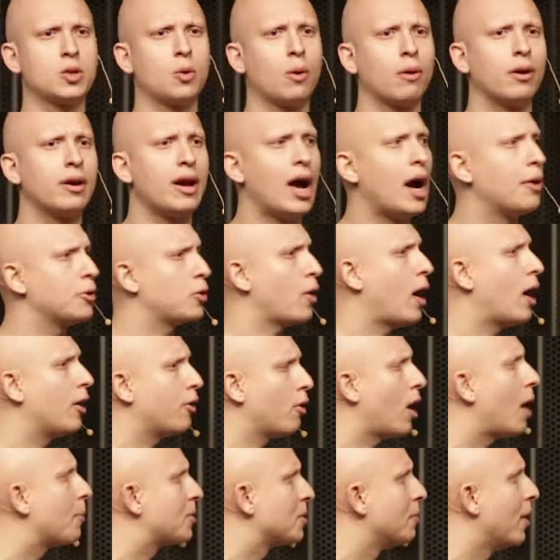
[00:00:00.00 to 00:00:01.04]
this query? How do
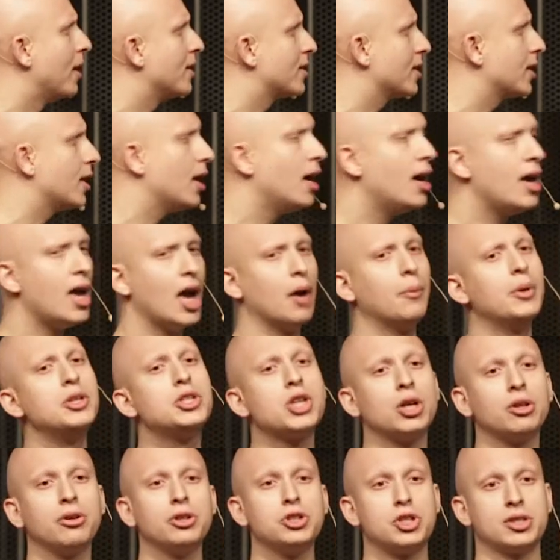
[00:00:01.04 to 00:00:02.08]
I optimize it? And
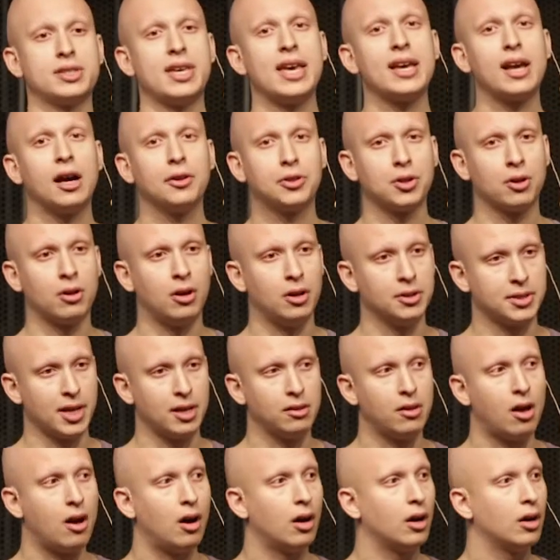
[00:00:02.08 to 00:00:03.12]
we generally just hang out there all
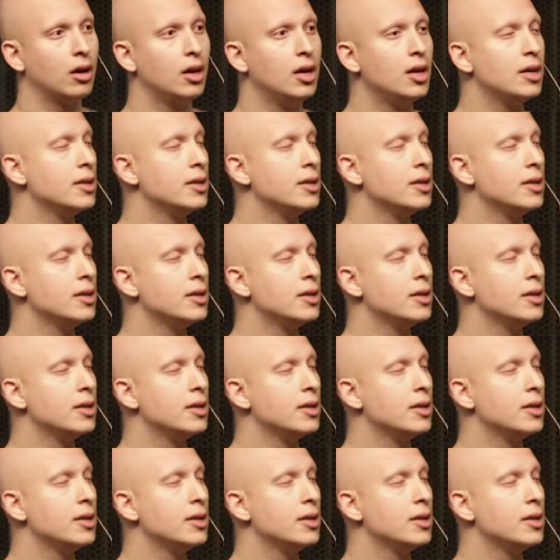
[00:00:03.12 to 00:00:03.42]
day long.